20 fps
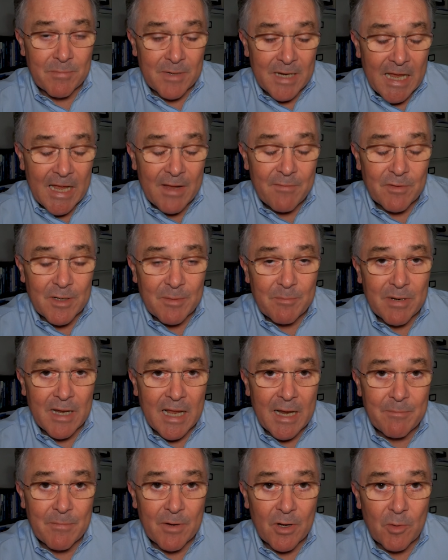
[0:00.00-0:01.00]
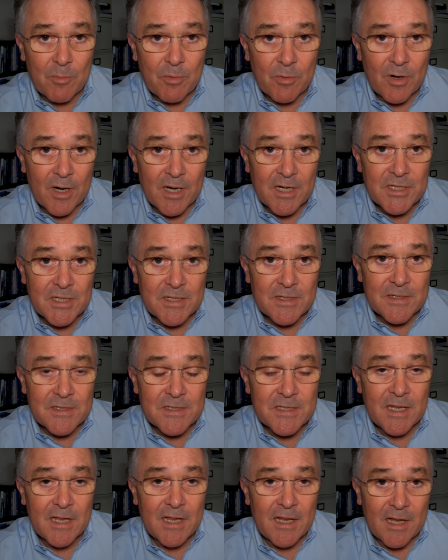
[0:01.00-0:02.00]
carefully plan my
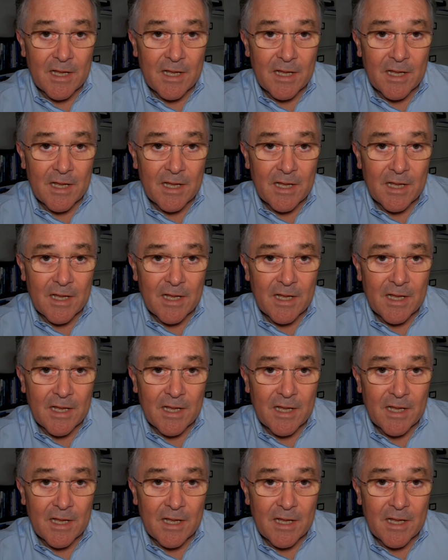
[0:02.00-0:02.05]
operations.